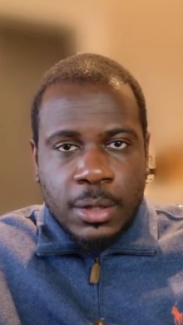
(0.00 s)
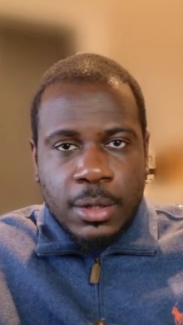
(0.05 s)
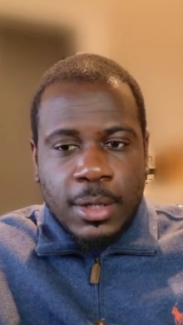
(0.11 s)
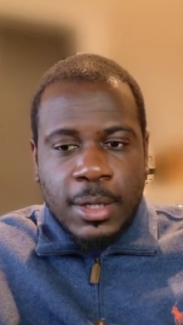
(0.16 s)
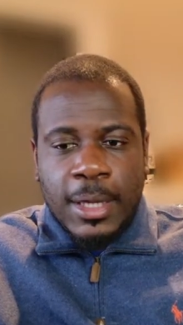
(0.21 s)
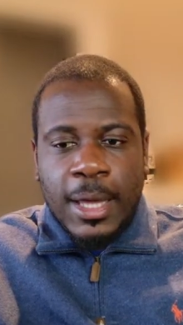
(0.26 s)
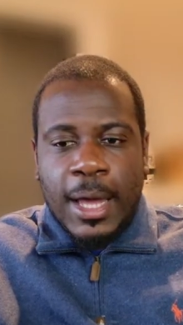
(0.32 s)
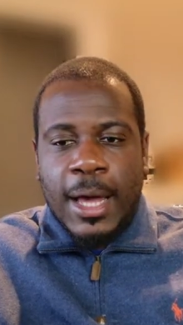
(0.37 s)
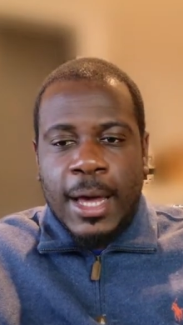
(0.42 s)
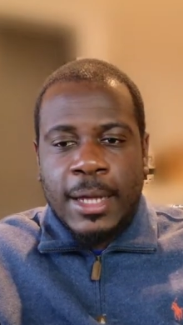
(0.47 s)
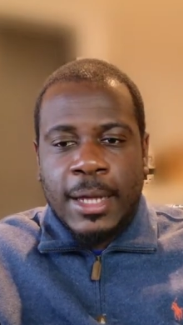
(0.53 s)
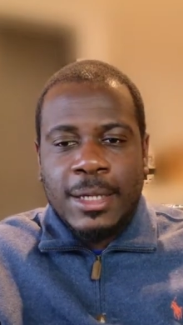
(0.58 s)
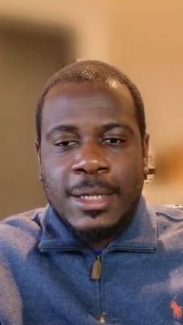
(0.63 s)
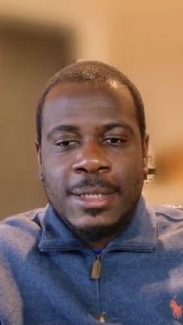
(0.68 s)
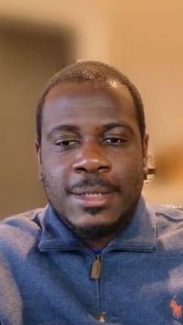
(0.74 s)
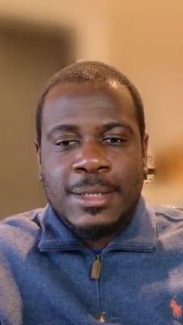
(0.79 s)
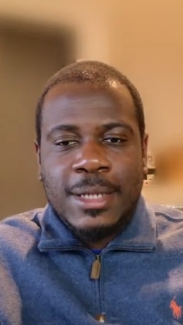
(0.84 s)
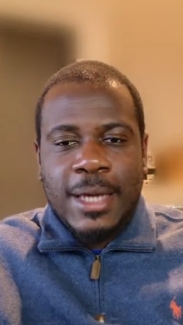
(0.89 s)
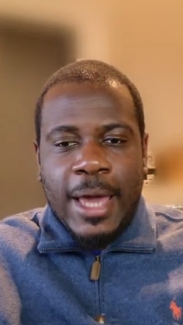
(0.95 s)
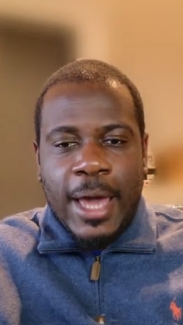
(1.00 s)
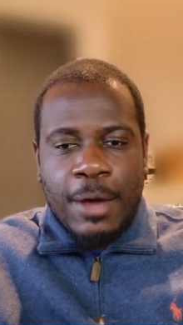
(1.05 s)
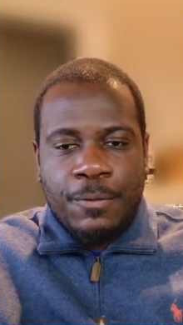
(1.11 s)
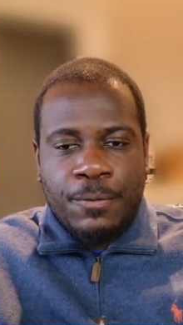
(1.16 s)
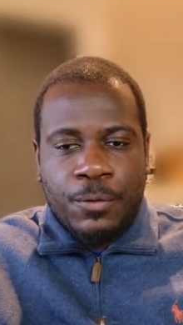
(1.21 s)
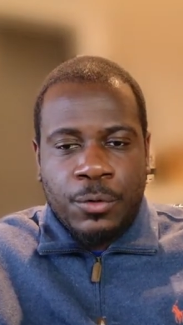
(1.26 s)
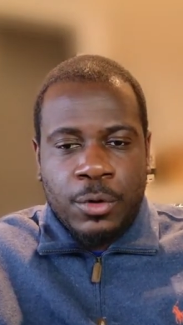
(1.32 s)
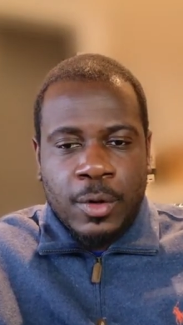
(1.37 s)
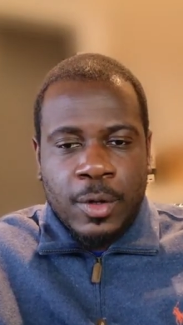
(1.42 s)
God is
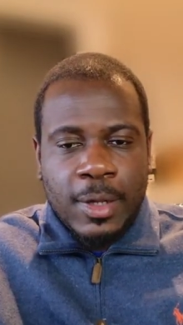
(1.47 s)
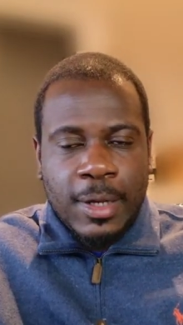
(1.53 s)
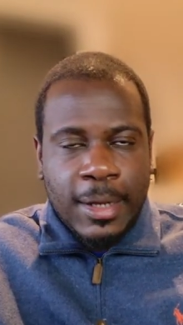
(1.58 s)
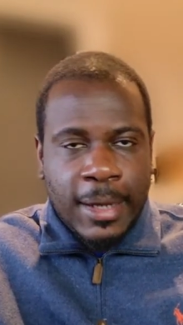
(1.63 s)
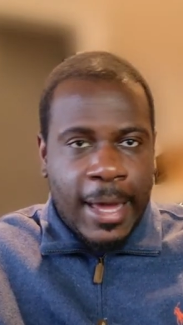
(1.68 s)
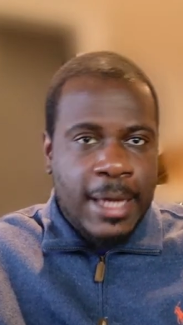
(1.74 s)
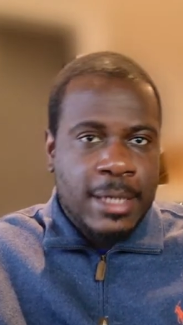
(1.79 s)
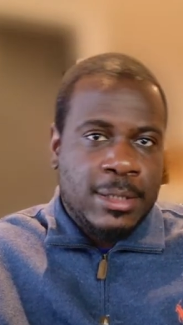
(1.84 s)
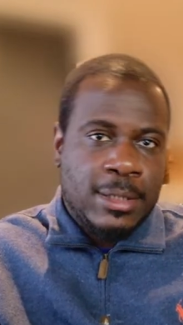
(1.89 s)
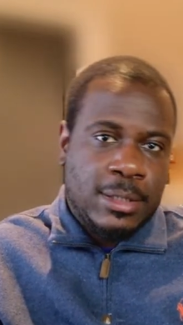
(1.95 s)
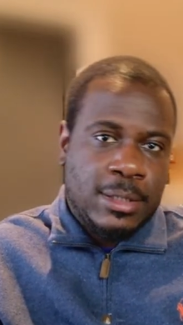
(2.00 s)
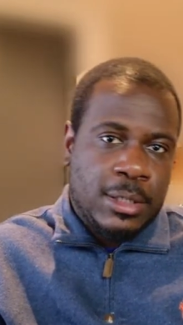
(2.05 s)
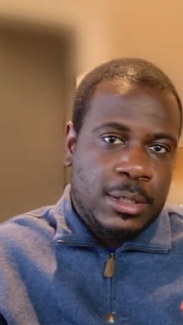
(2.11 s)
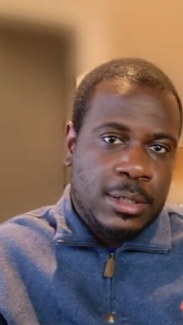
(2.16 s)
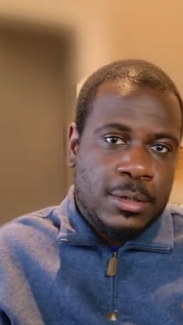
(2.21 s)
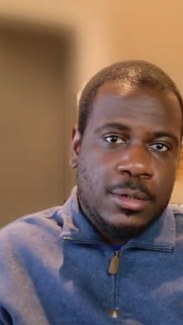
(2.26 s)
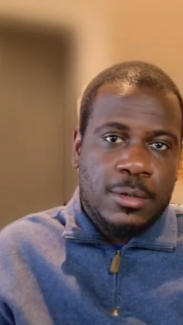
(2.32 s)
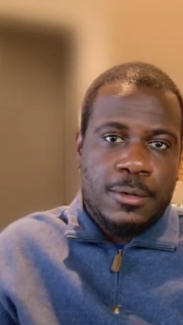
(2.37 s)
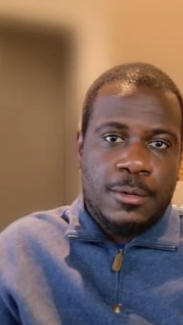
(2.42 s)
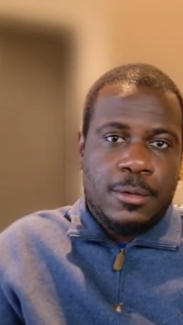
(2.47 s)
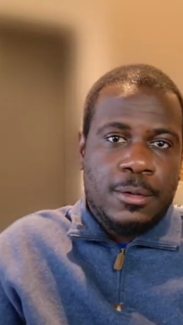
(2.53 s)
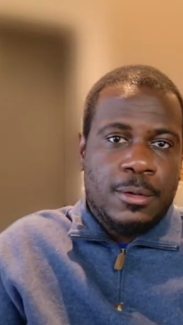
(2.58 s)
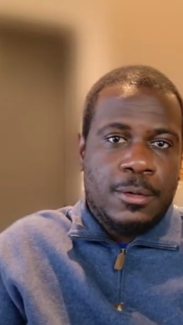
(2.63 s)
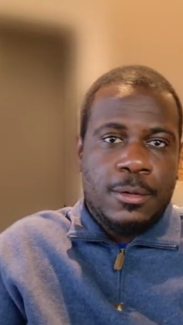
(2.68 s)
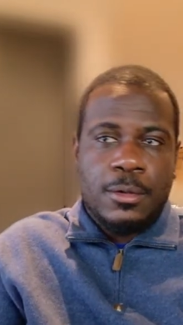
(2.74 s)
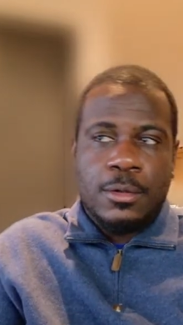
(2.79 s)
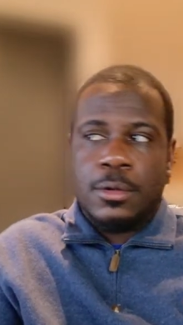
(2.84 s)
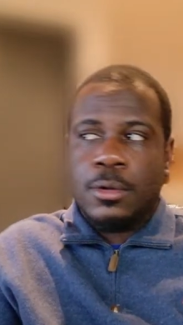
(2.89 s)
everlasting,
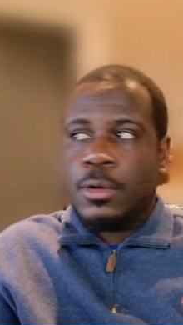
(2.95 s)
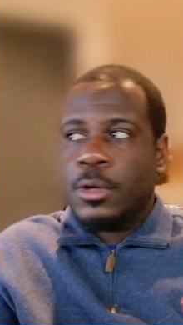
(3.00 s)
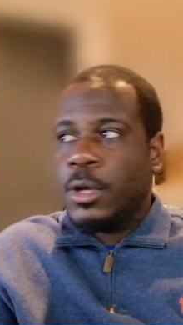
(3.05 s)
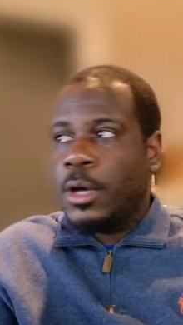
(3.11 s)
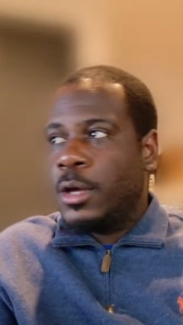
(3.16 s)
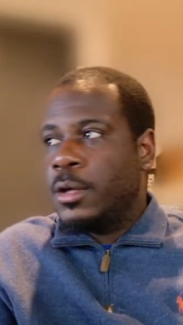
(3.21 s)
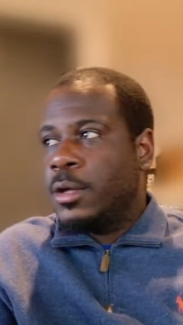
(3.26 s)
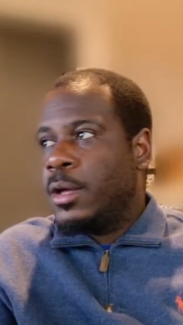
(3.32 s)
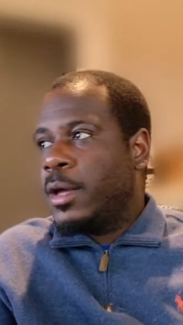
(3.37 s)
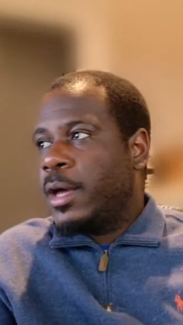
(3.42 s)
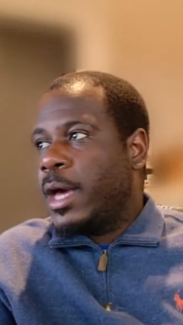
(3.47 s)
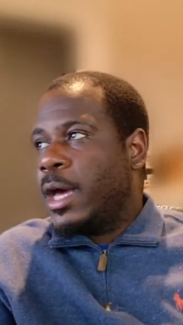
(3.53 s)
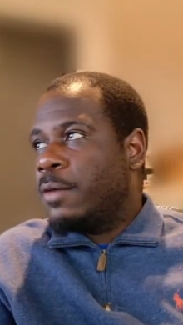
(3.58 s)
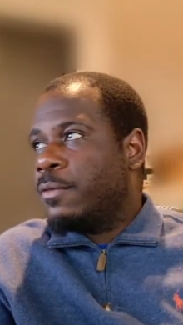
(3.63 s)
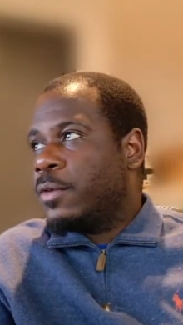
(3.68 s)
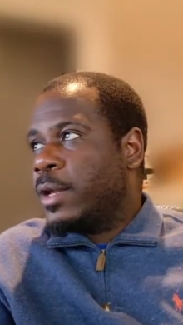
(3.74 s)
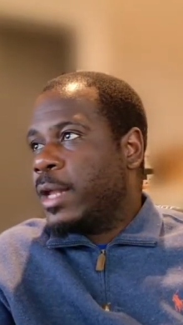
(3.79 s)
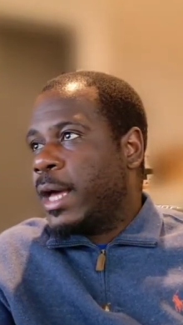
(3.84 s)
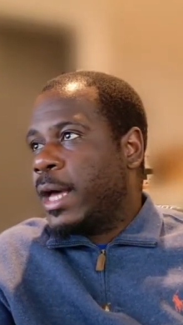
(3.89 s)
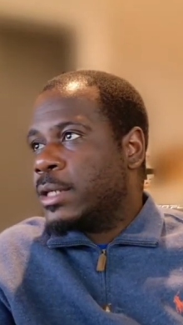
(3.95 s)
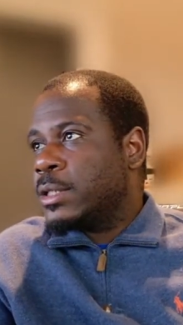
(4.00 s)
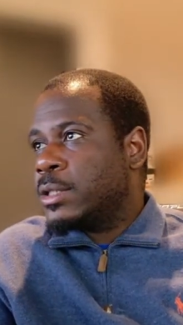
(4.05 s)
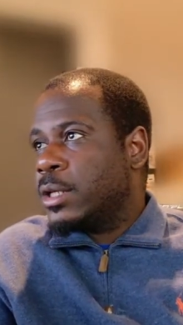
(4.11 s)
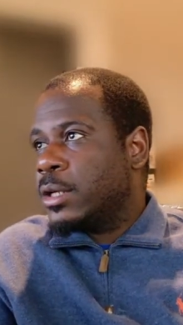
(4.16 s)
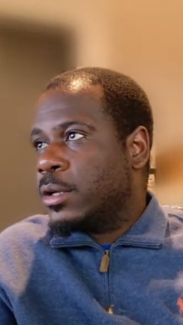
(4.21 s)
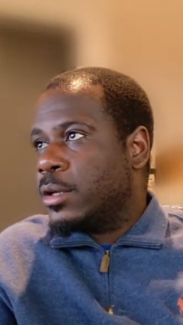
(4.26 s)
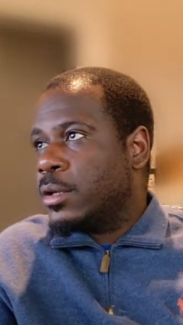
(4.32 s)
okay? Everlasting.